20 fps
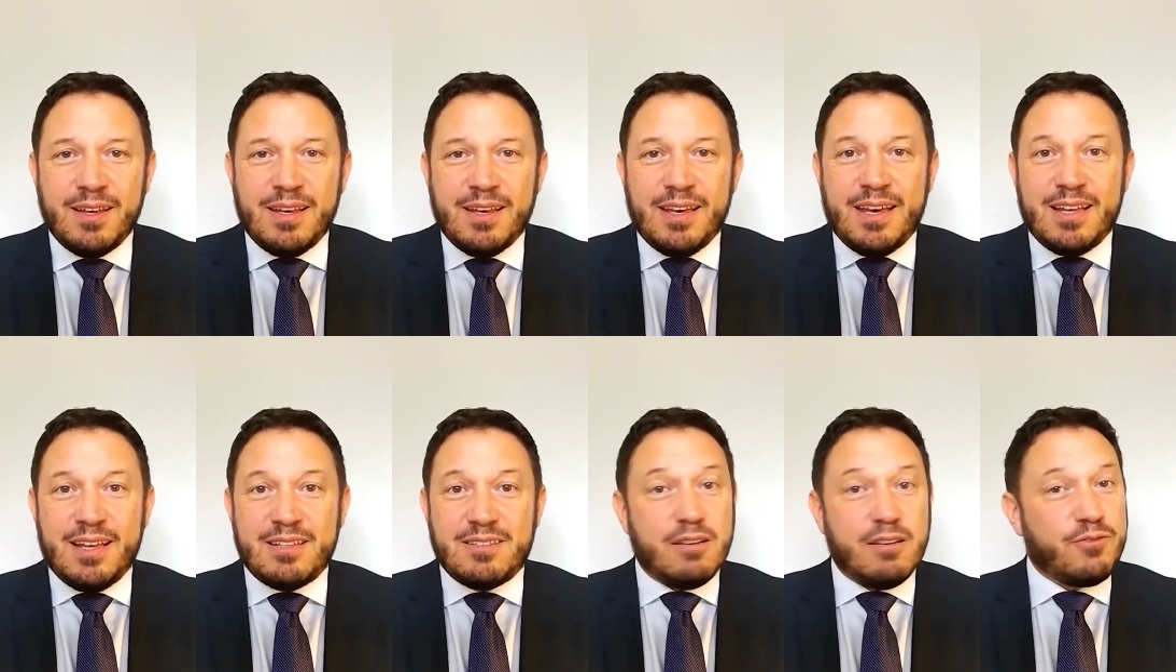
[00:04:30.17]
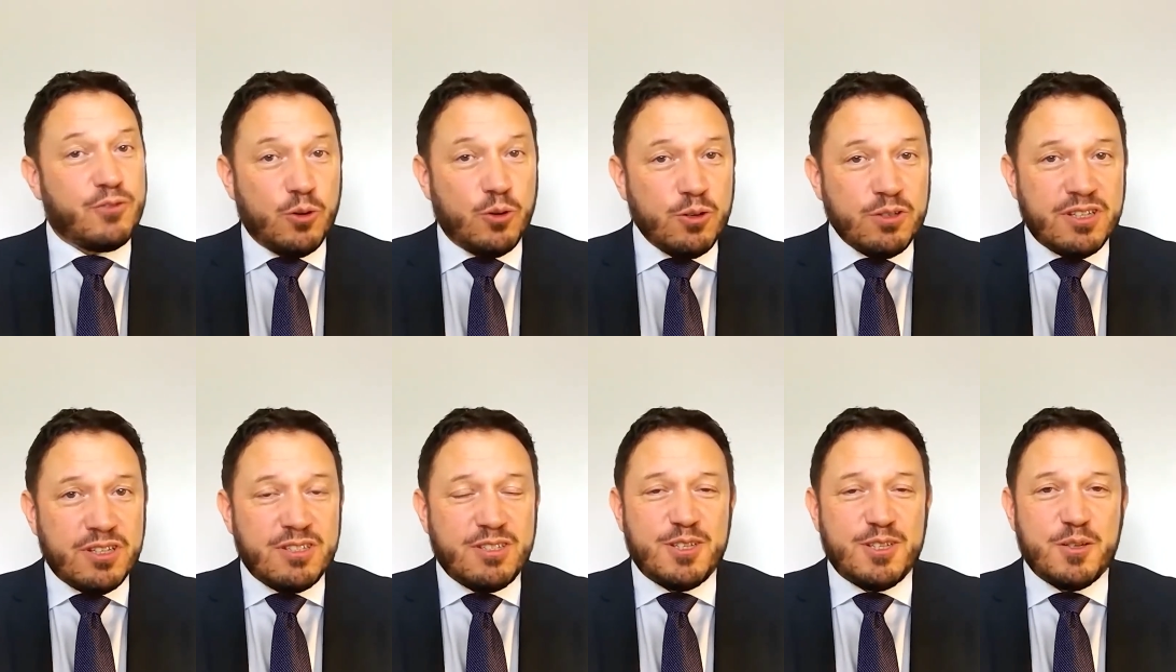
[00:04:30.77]
It, of course,
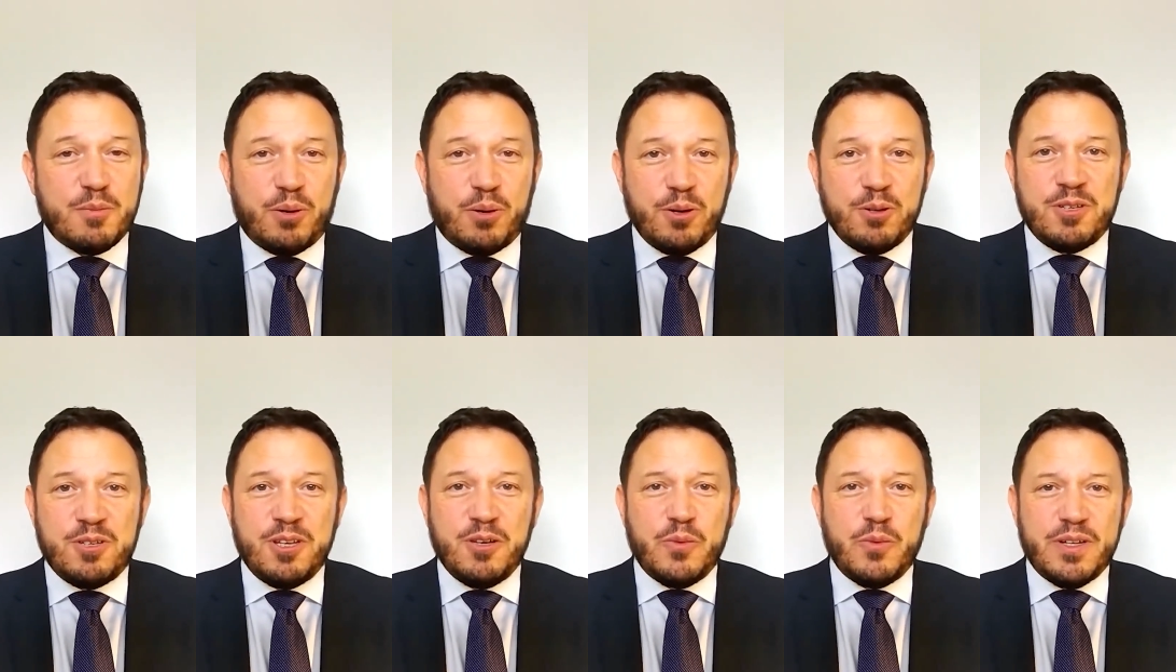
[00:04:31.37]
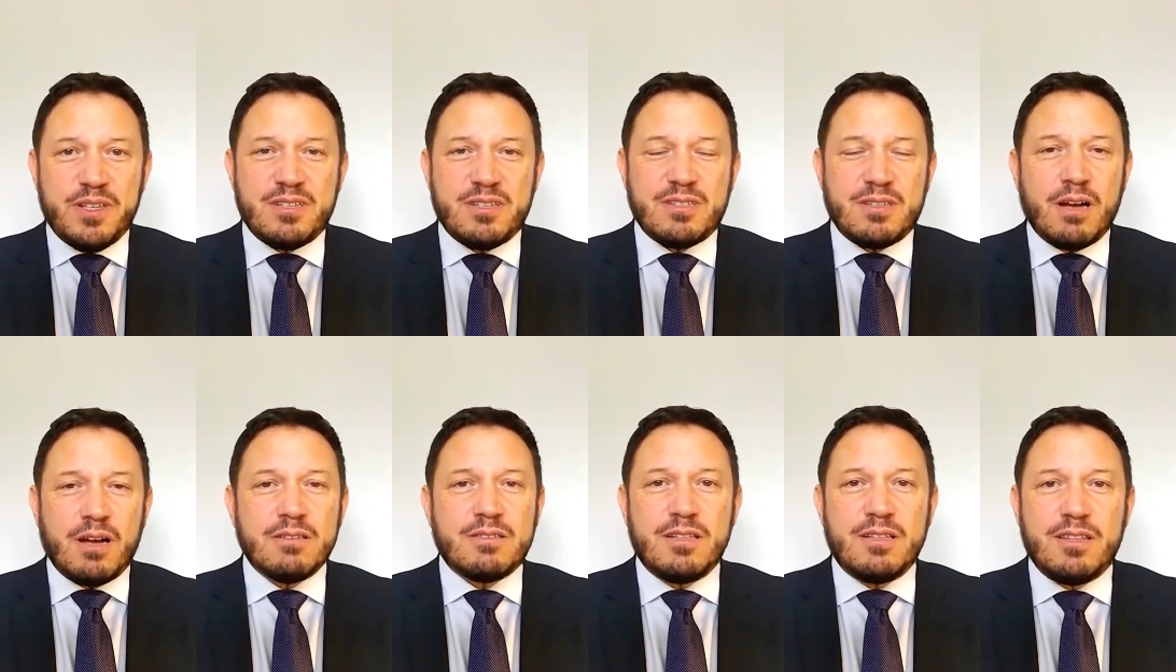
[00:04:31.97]
is disappointing. We'd
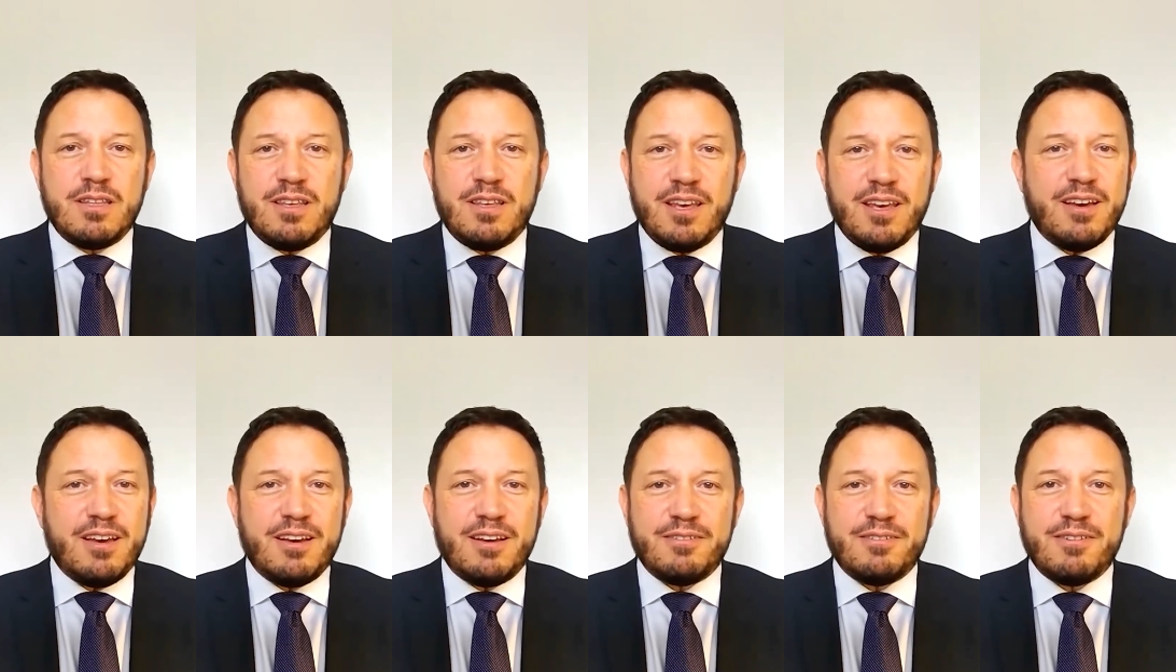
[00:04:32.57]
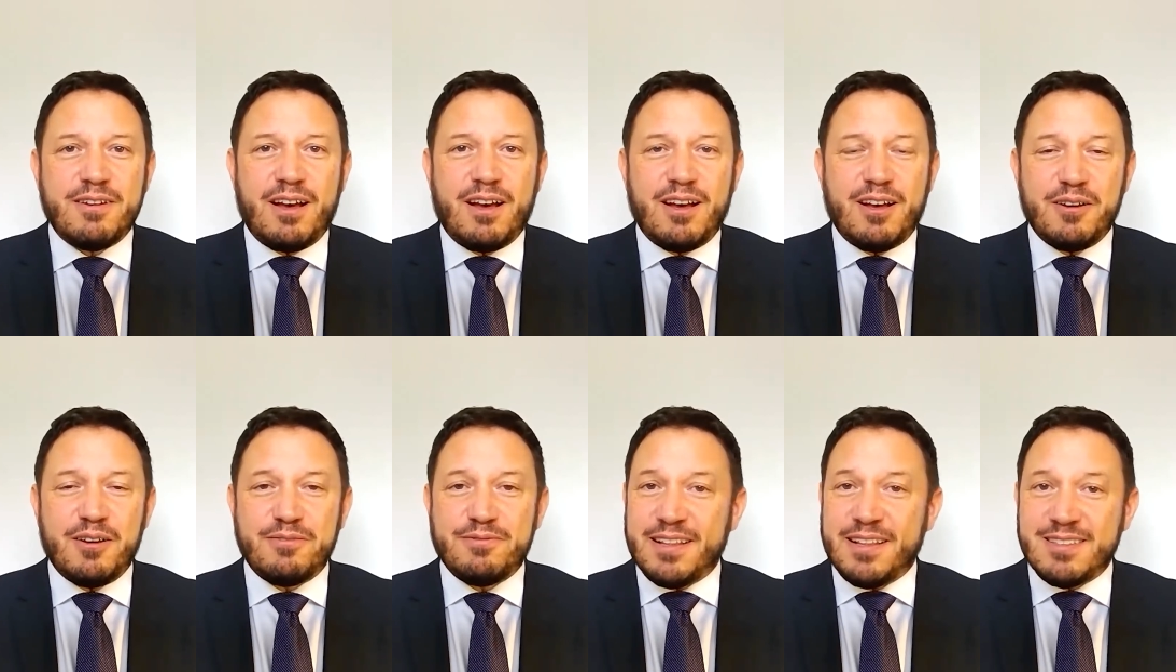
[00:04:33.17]
started the year
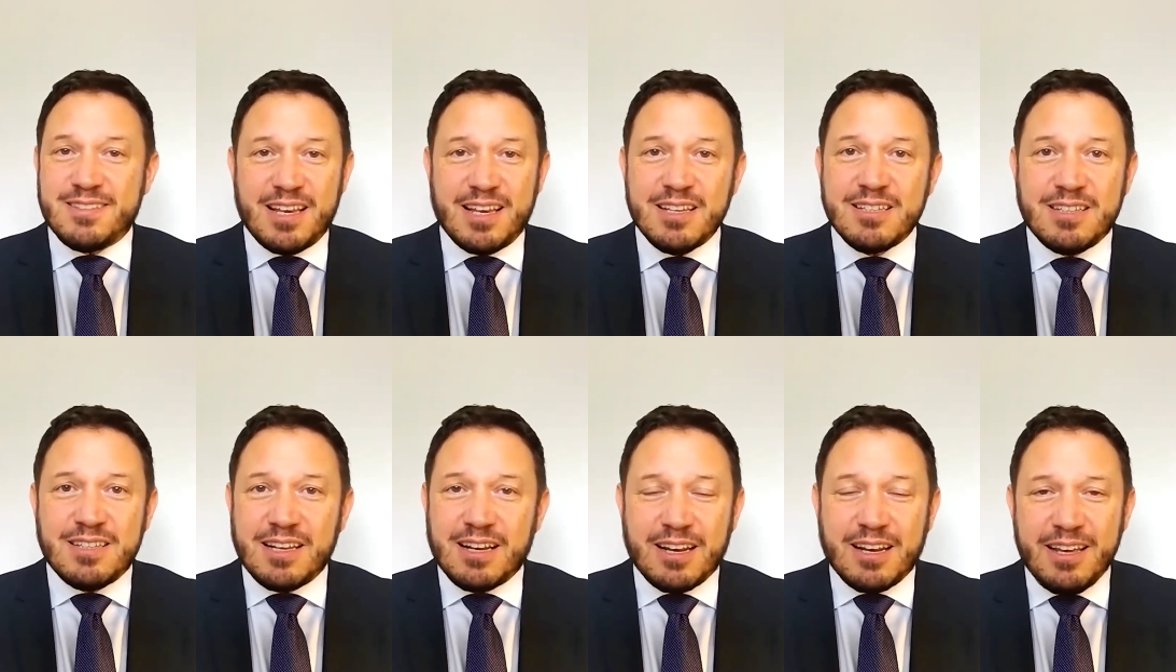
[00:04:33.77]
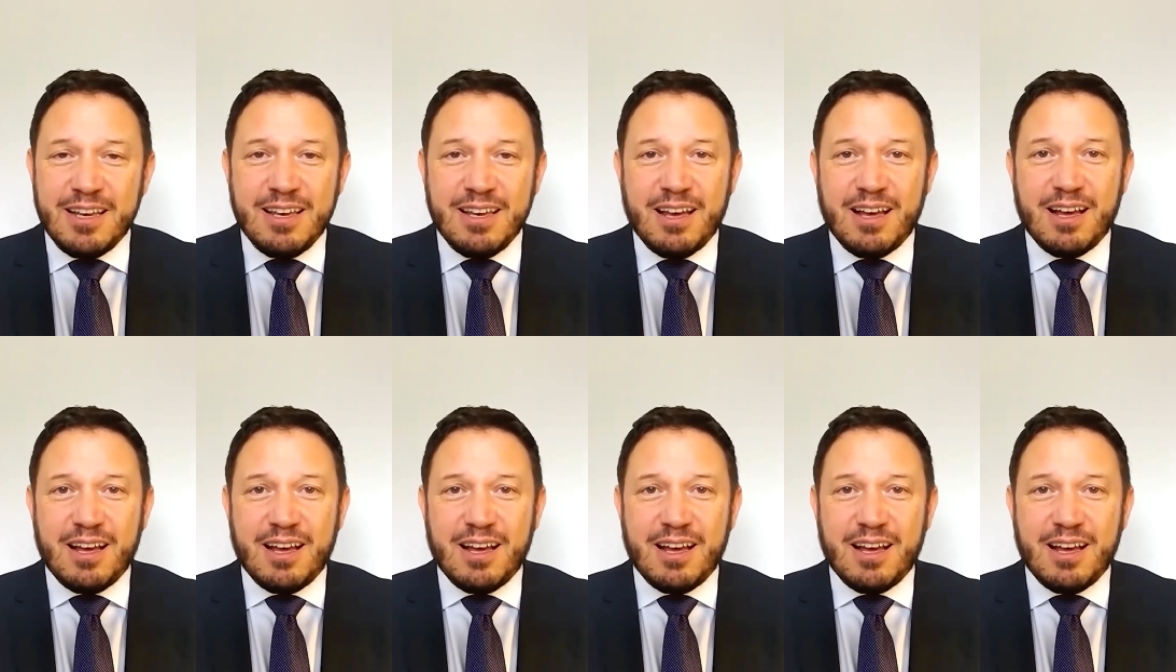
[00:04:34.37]
fantastically.